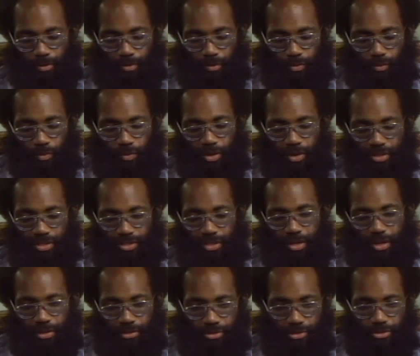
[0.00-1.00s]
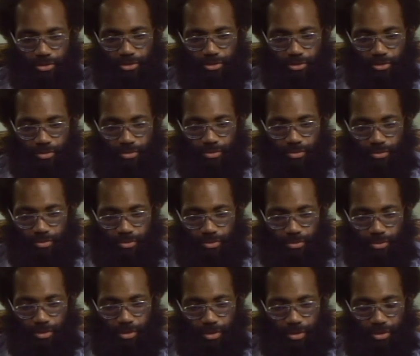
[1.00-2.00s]
What I set out to do
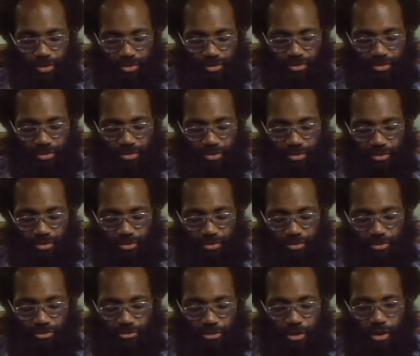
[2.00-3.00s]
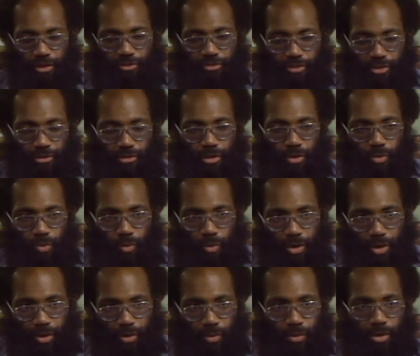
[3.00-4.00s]
is to try to figure out
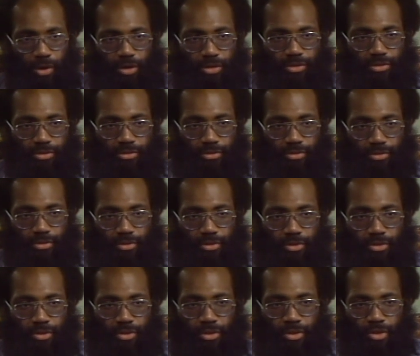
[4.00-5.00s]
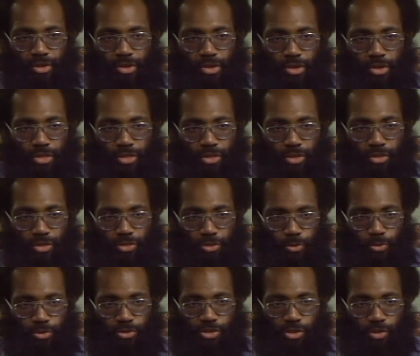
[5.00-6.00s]
what it was that
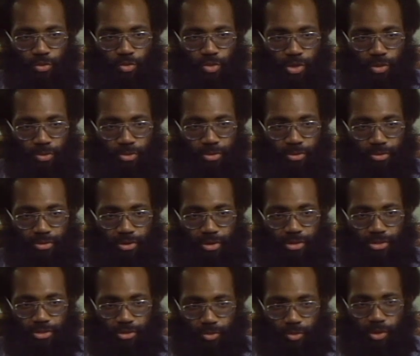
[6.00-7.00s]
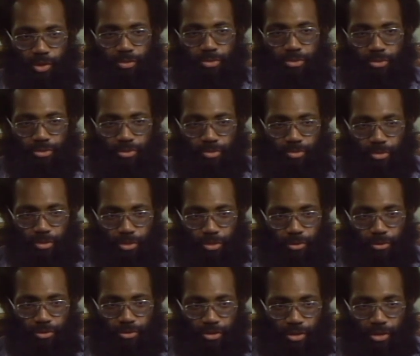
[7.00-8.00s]
13 people, not just one person, but
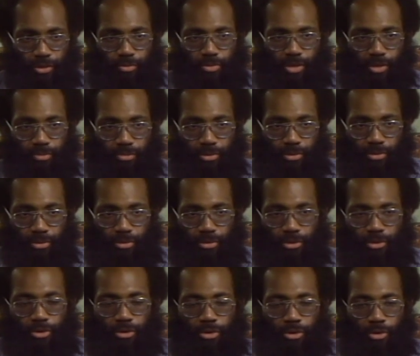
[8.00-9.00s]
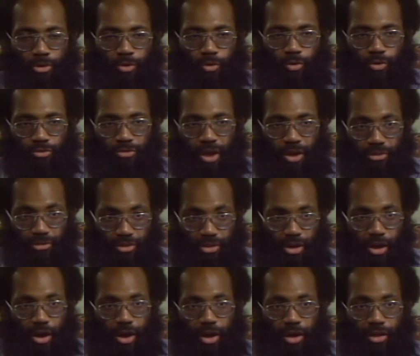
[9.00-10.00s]
13 people, would rather
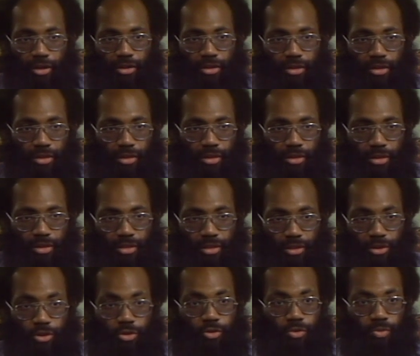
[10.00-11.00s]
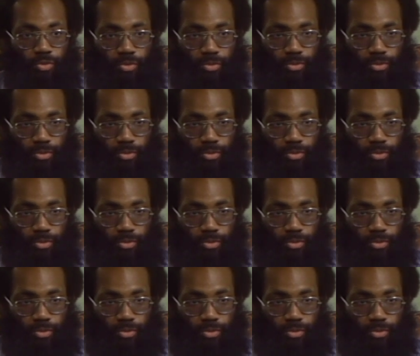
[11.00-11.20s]
die than do.